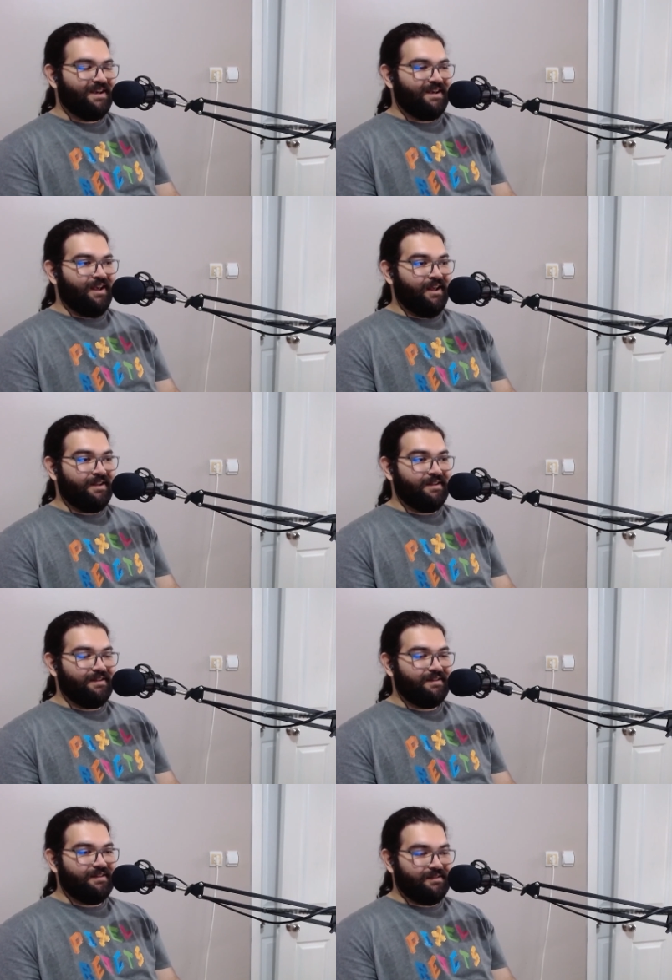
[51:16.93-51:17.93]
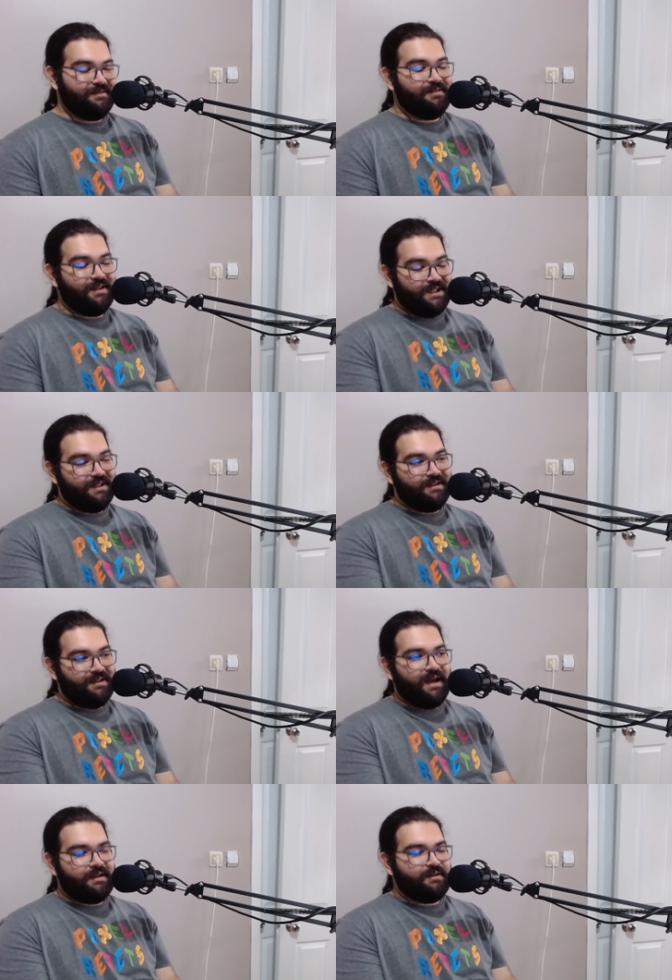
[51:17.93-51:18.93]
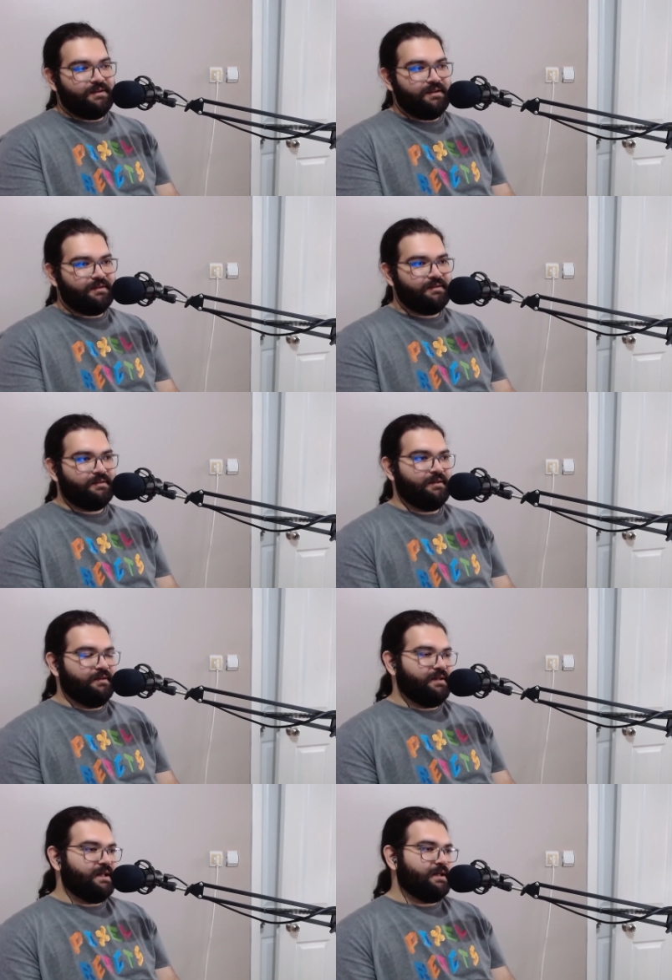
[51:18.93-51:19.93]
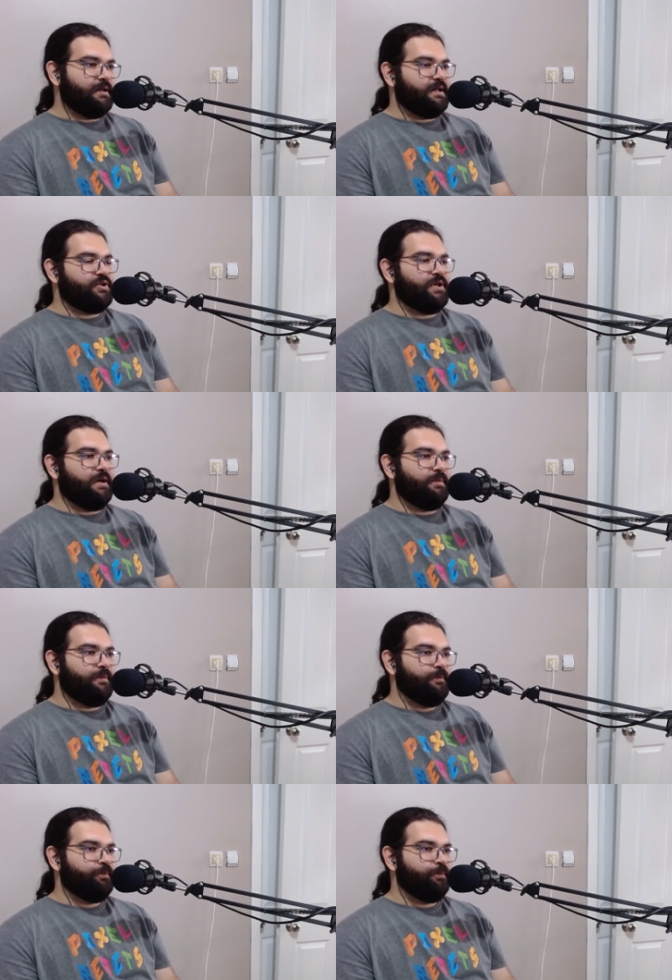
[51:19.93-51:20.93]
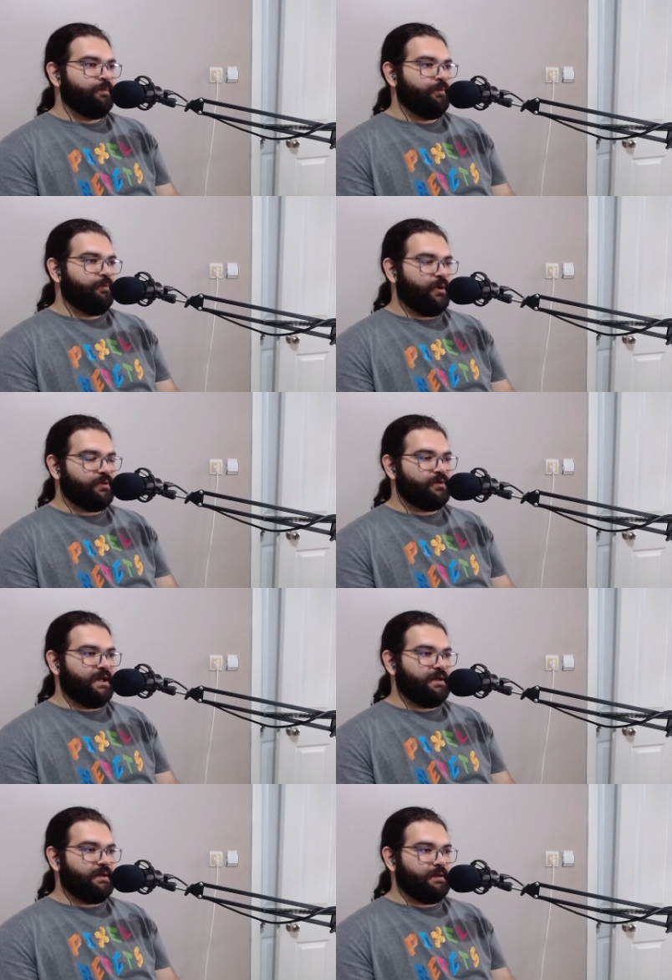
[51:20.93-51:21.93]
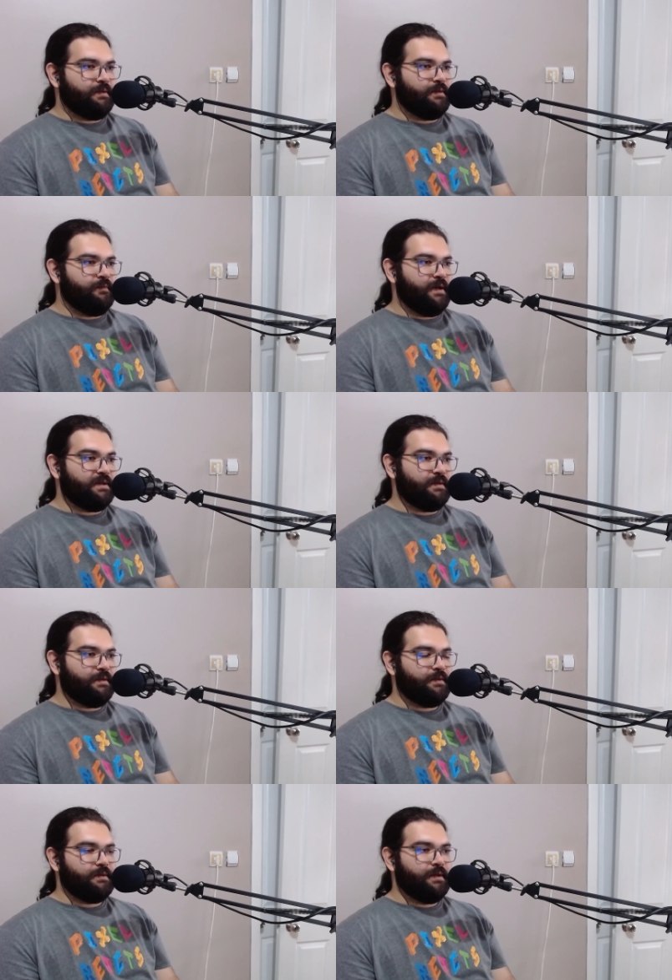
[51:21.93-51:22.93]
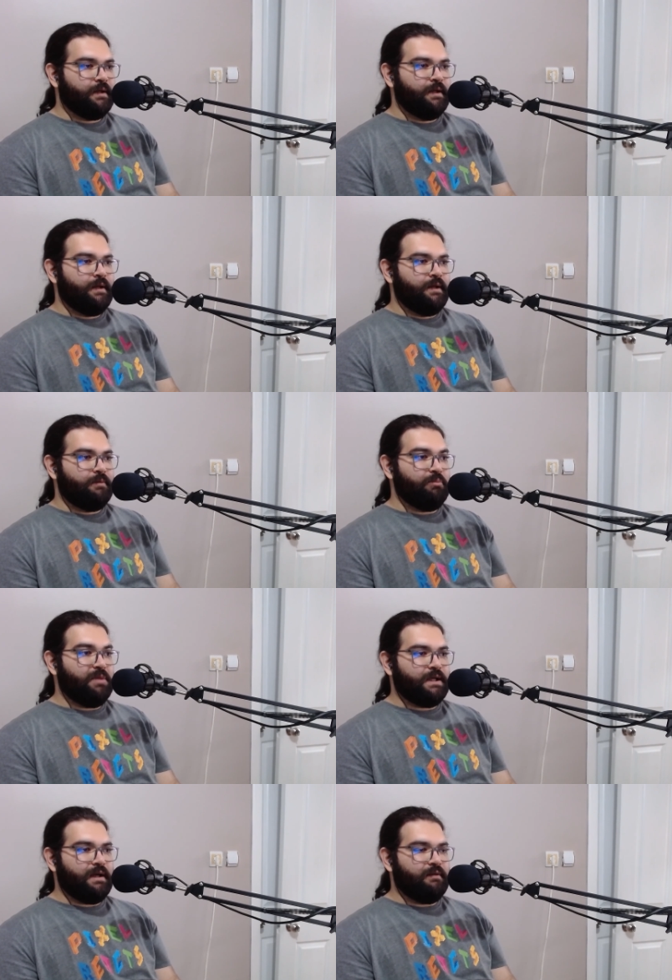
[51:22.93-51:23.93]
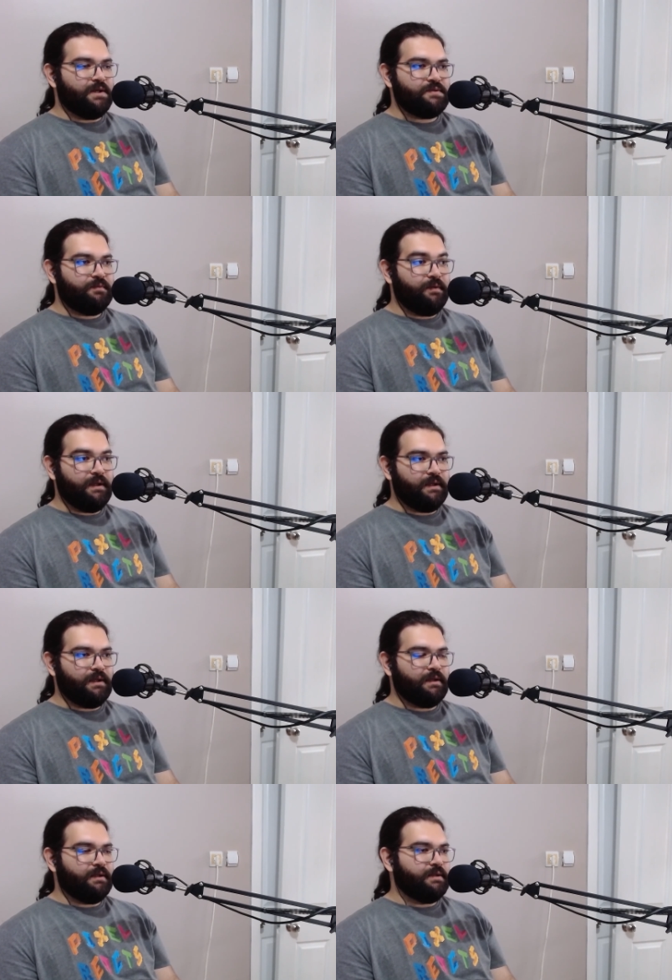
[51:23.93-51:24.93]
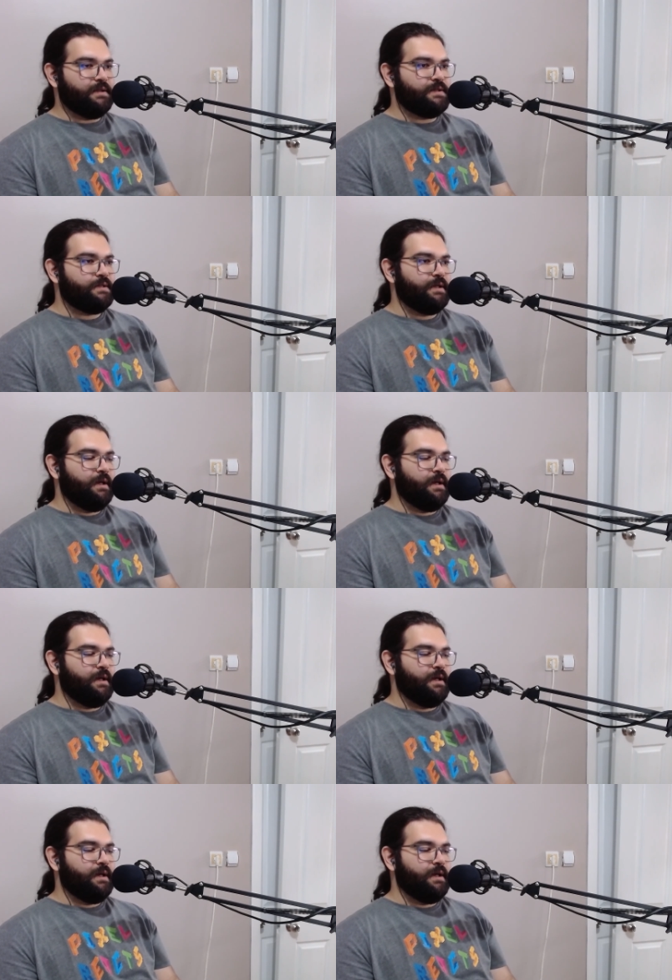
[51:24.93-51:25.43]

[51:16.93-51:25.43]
and the kid the actor did a really great job portraying what Mikkel was feeling in this